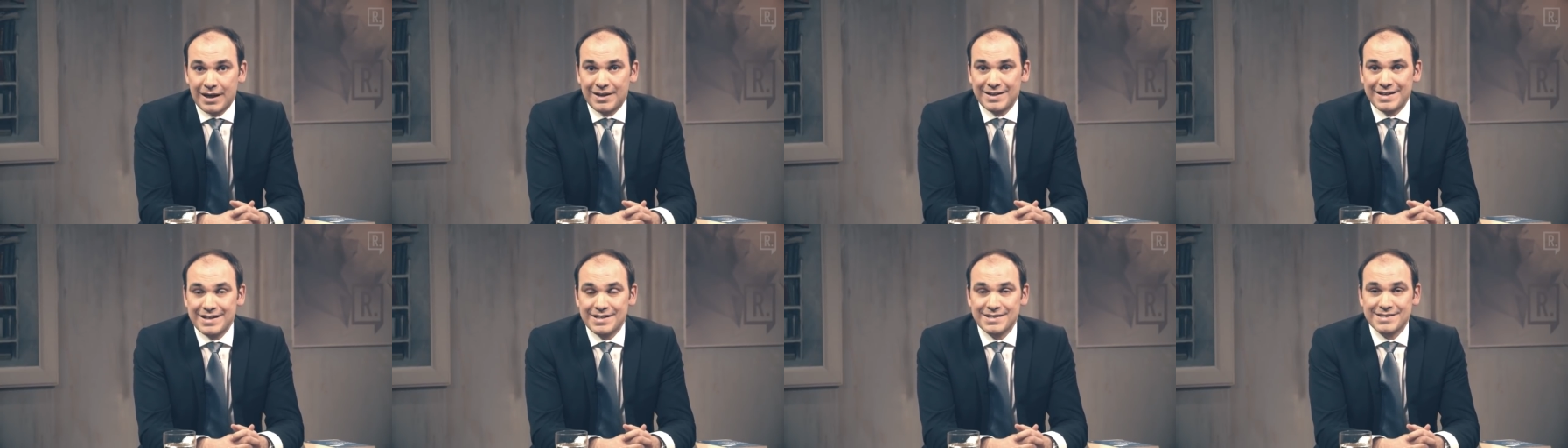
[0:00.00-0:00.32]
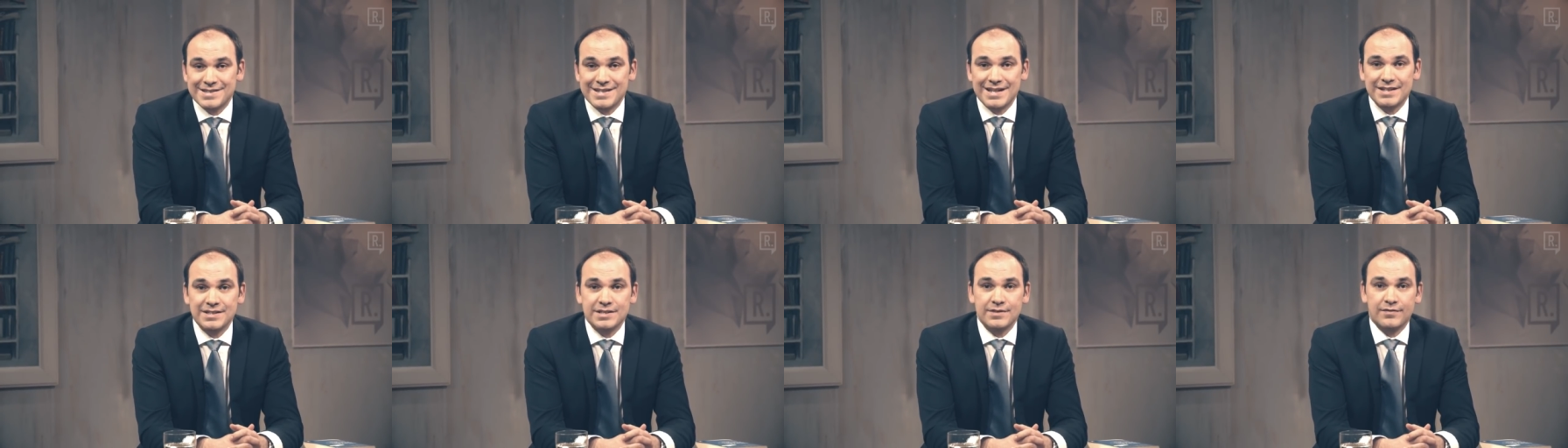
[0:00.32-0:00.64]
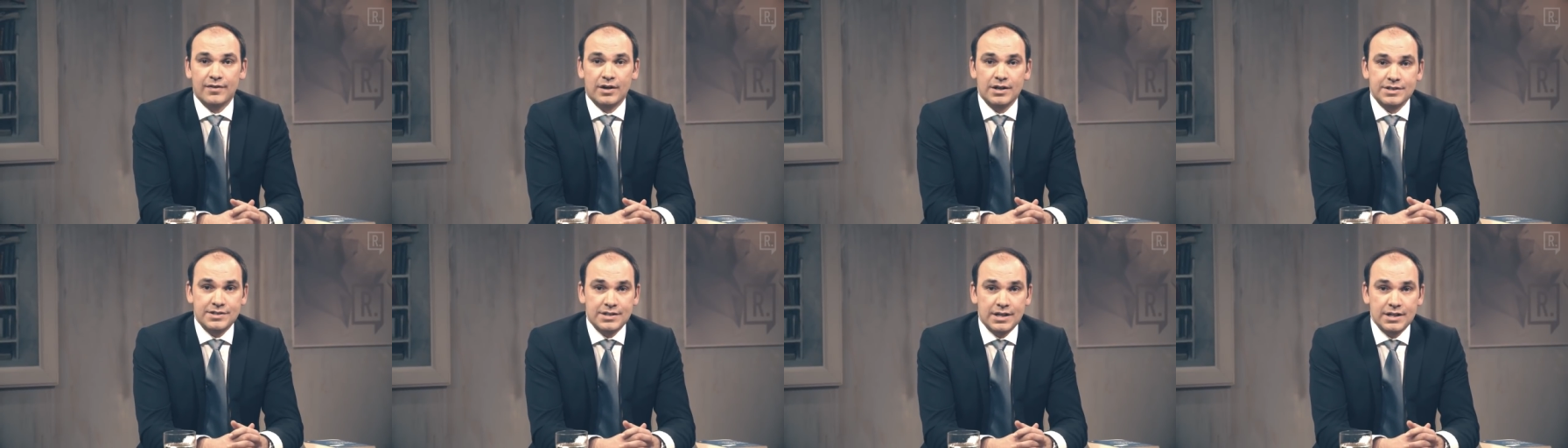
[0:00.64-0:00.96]
and
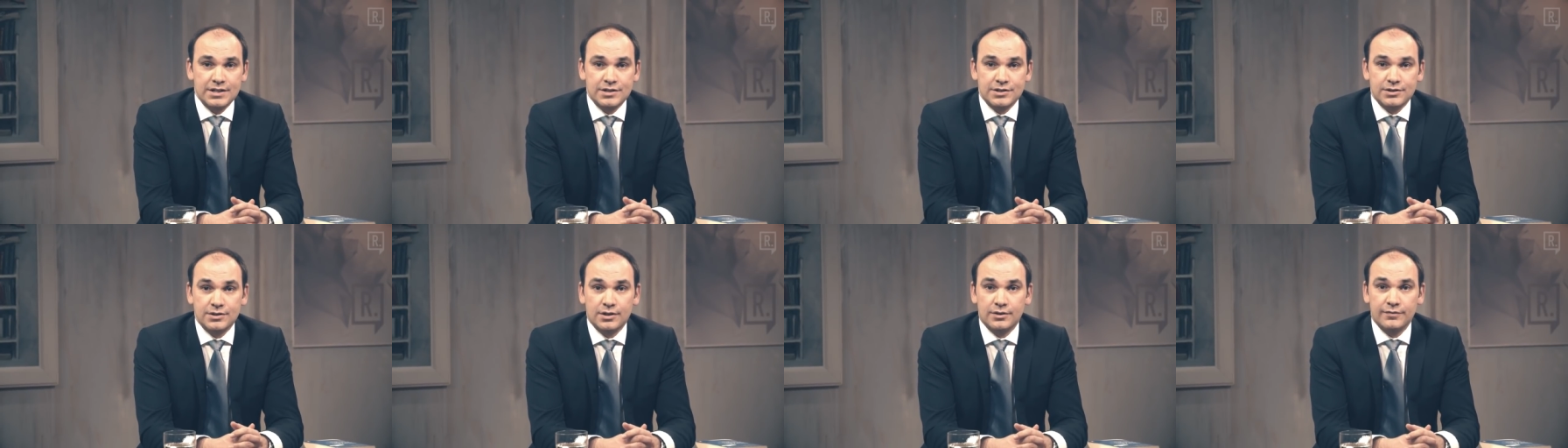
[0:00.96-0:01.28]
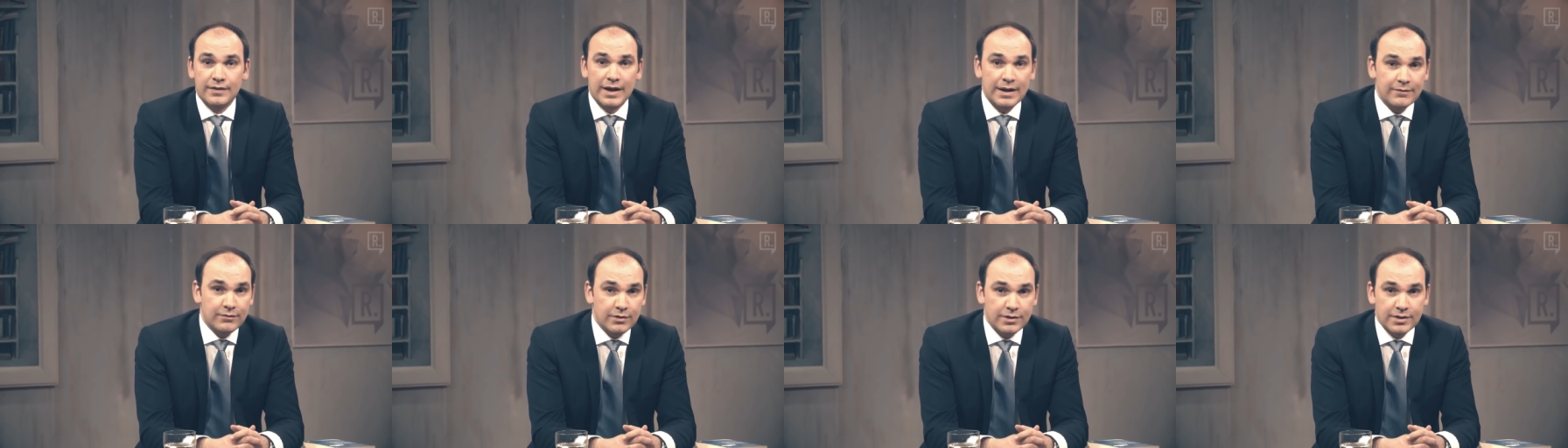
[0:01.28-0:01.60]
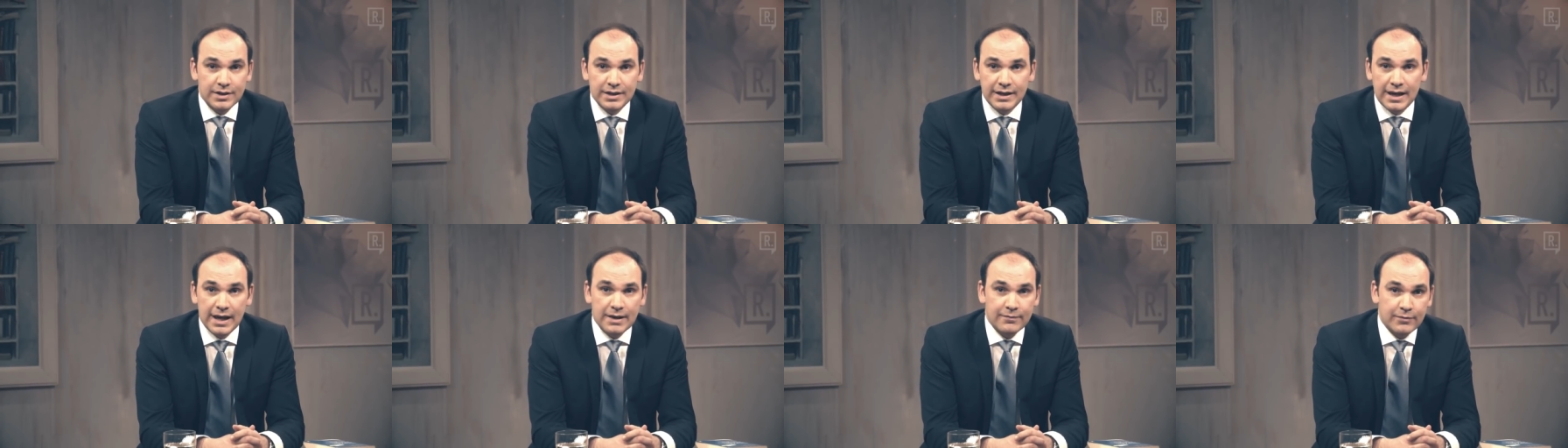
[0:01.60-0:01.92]
incentivization of
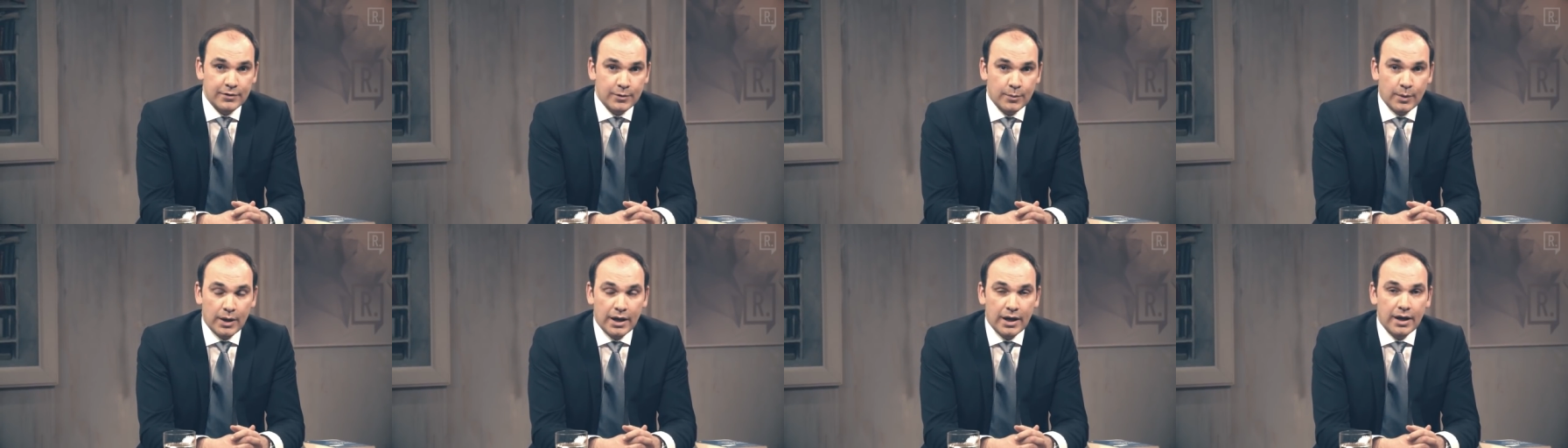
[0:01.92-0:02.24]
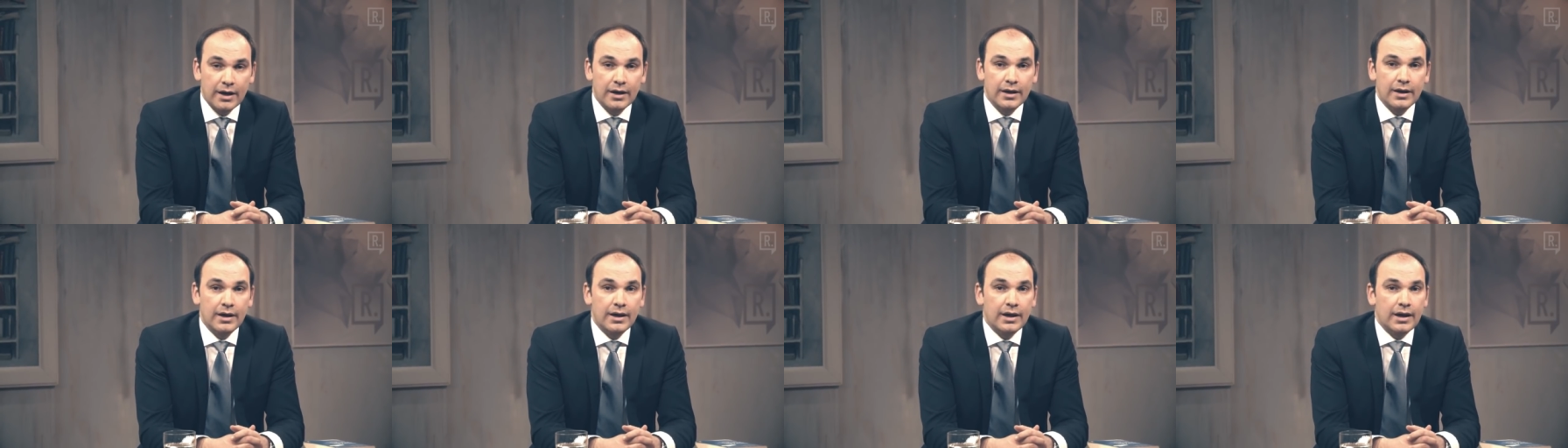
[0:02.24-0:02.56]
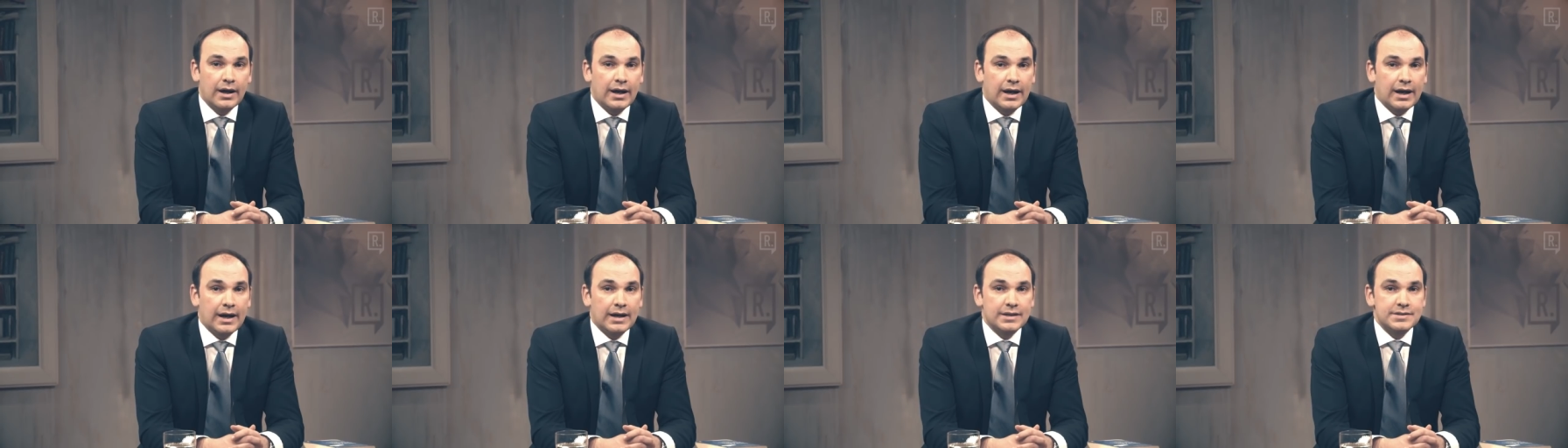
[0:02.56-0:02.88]
everything everywhere
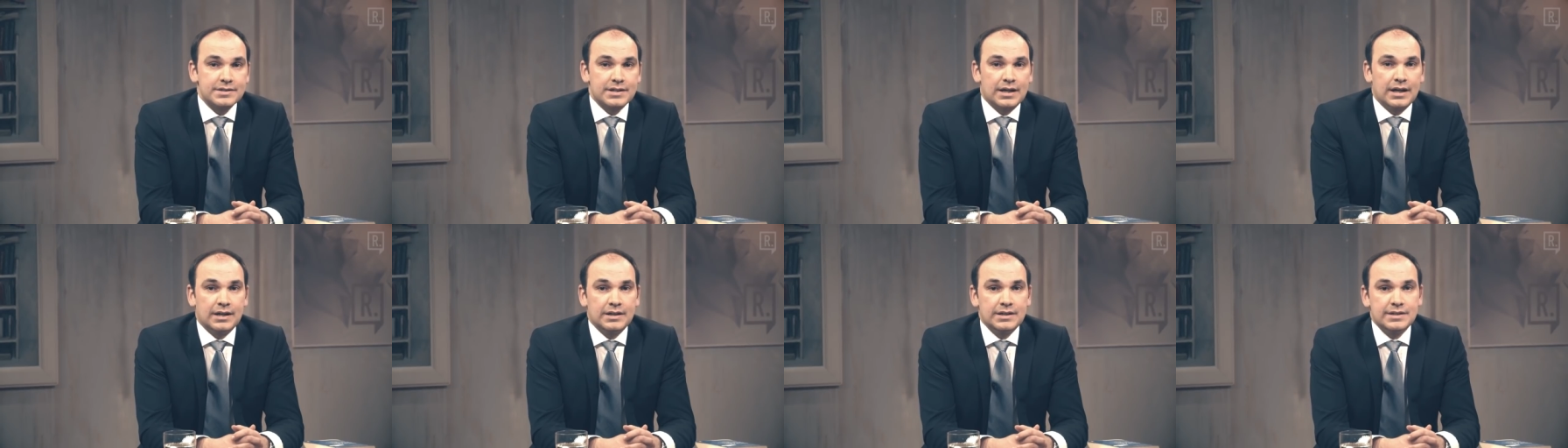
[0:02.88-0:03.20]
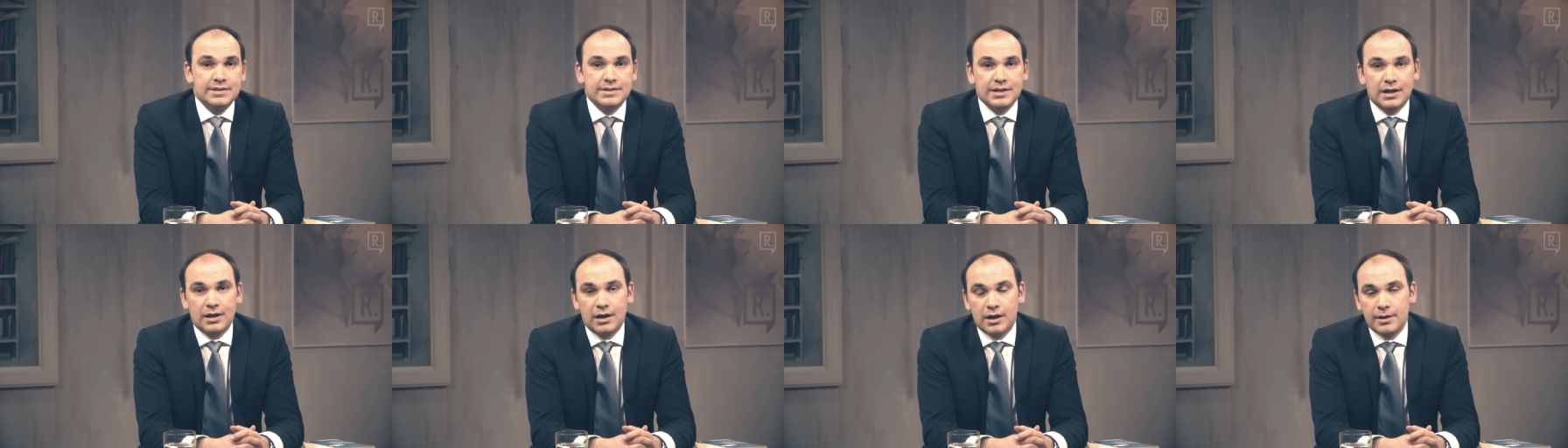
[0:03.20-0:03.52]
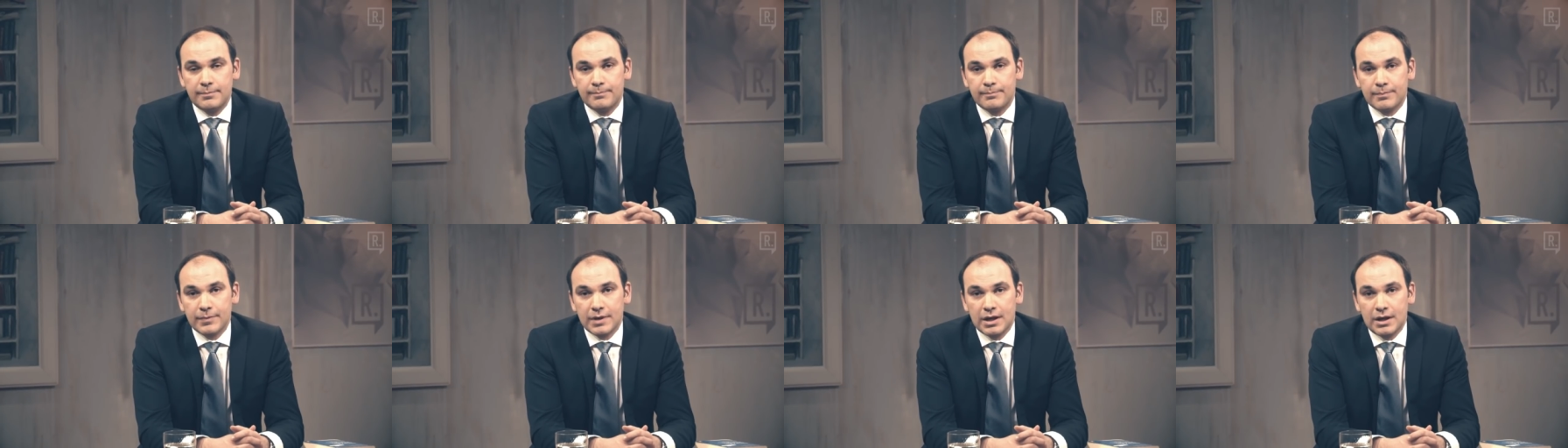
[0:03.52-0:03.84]
at any
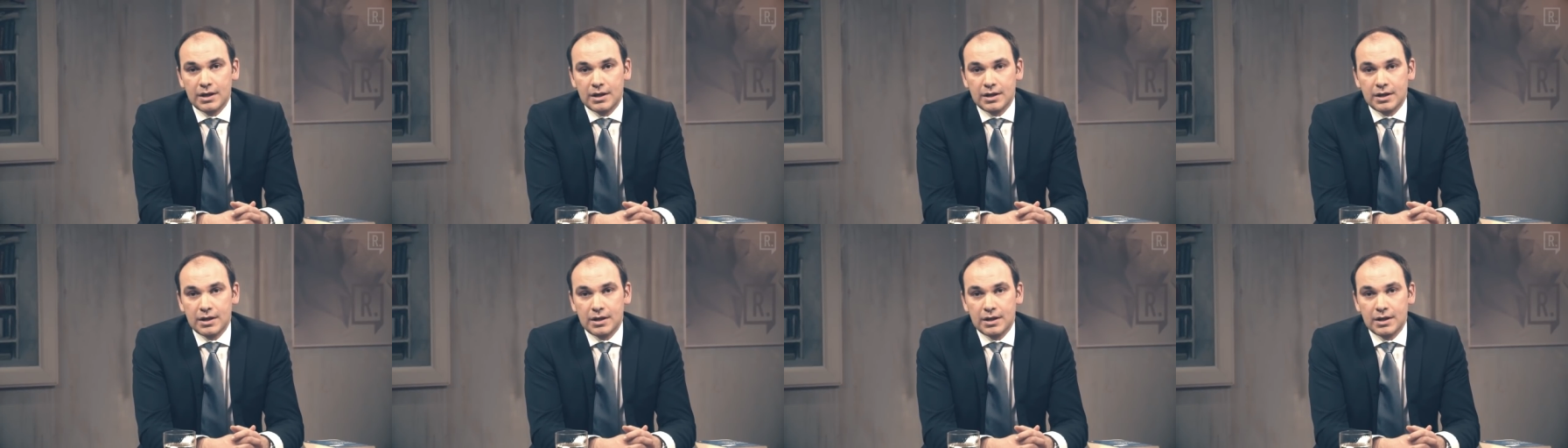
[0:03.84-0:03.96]
time.